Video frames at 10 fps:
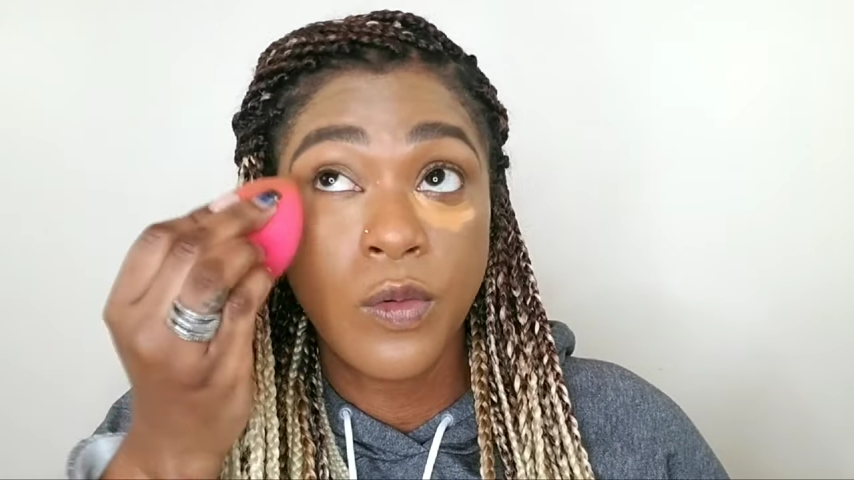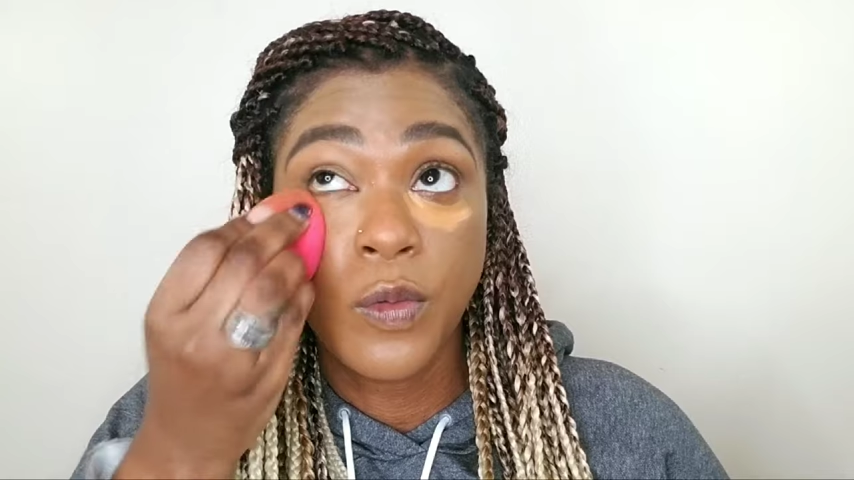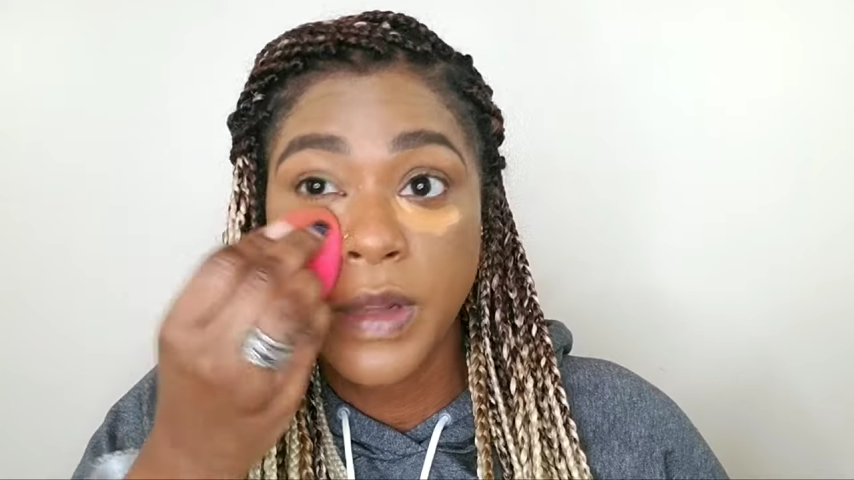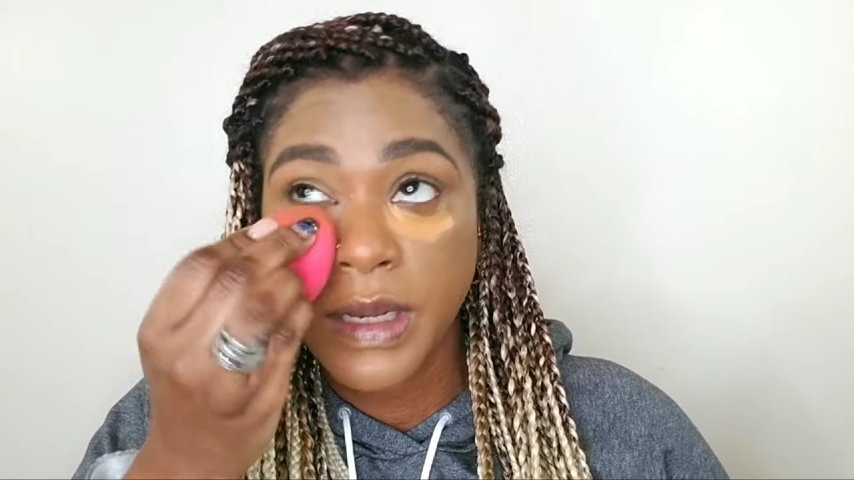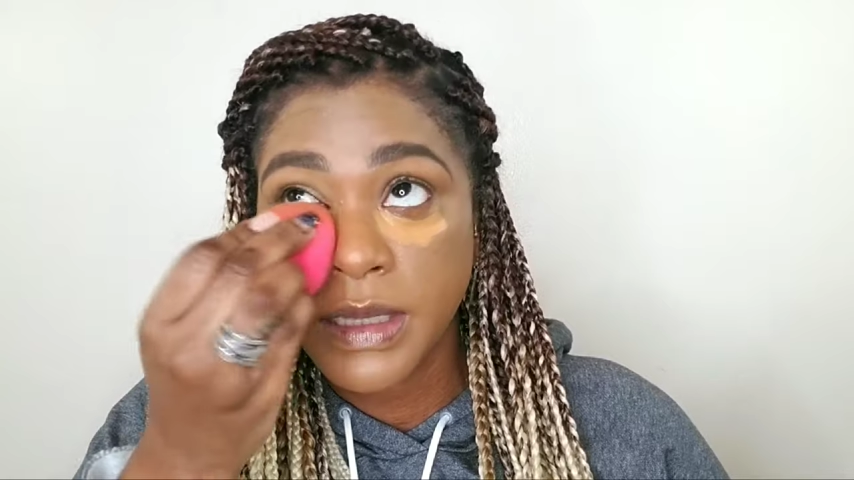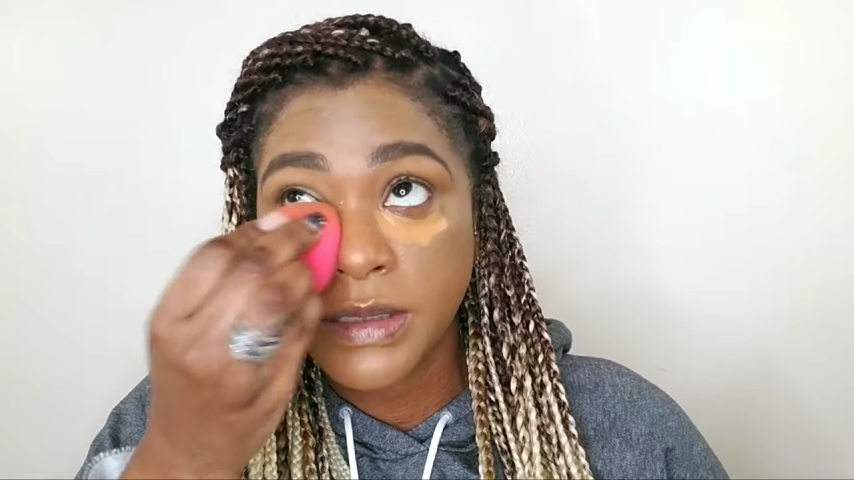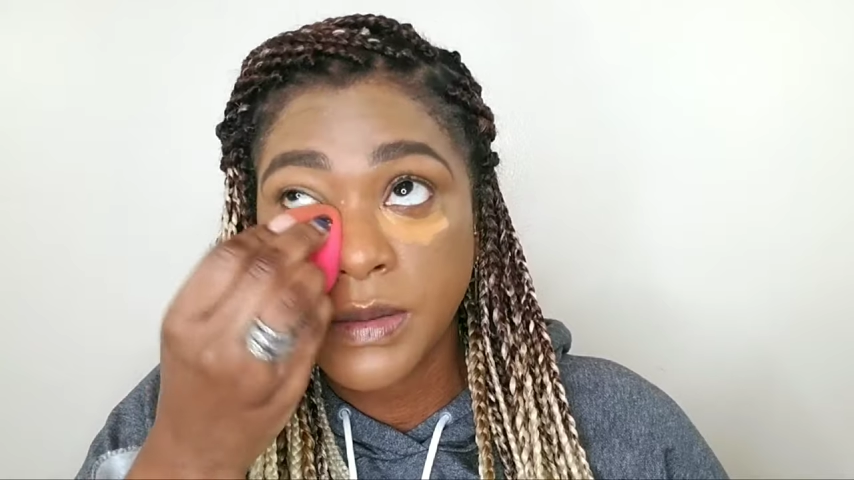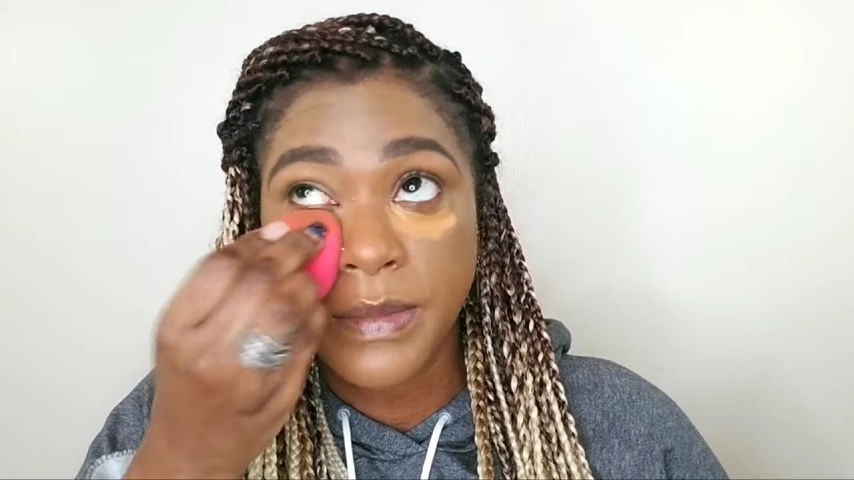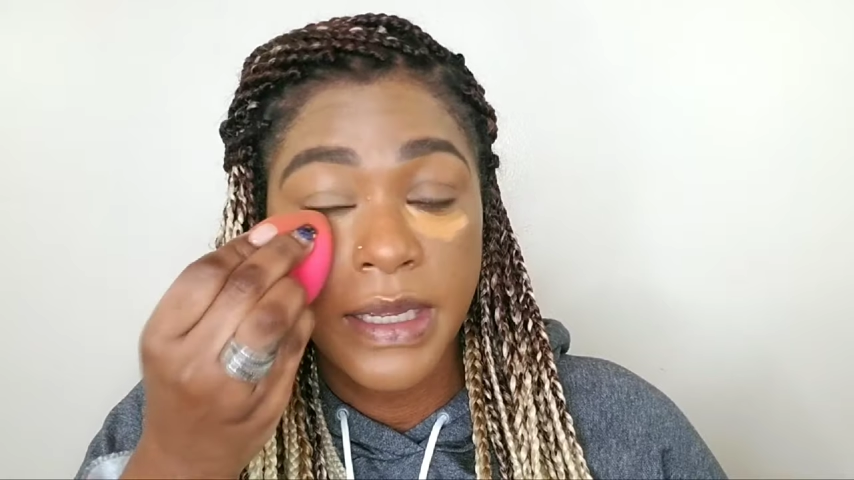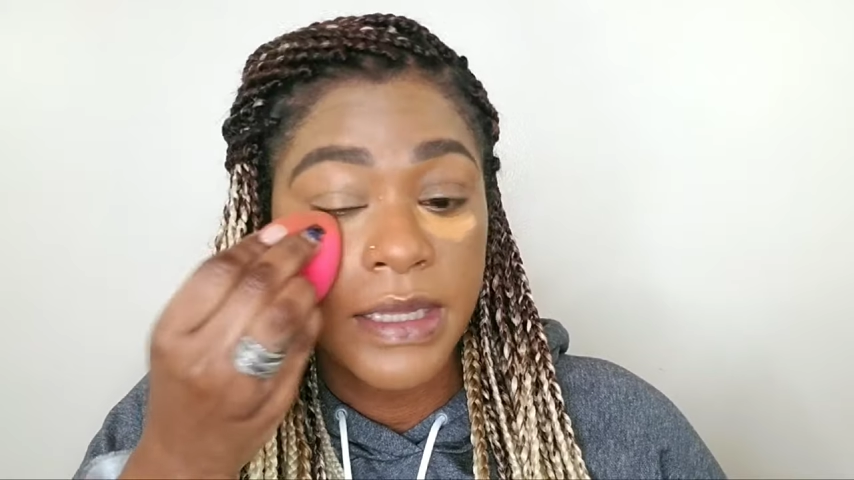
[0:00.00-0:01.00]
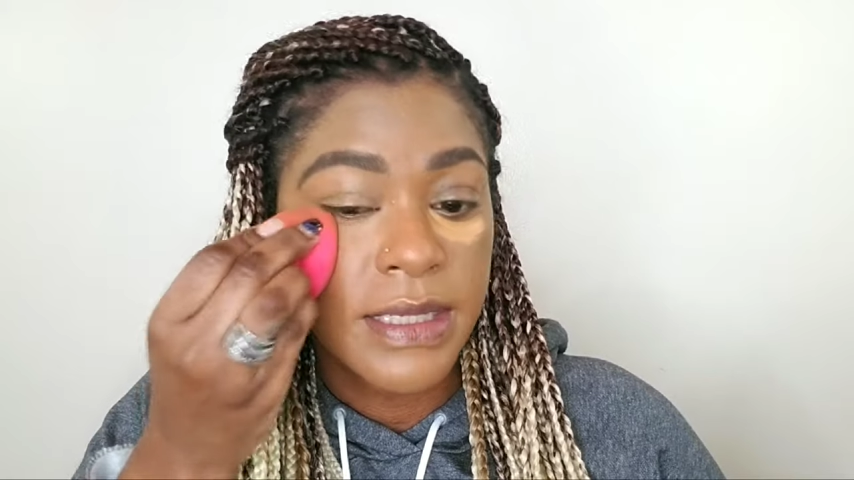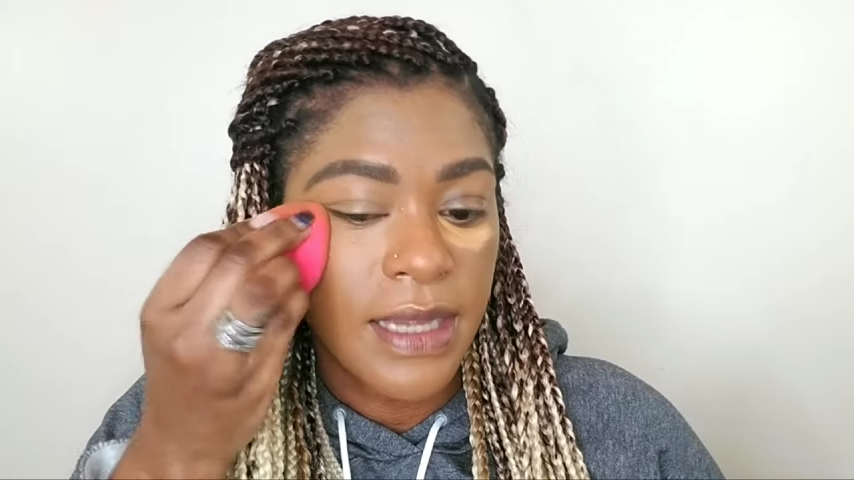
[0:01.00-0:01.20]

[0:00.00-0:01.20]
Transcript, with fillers: willing to make the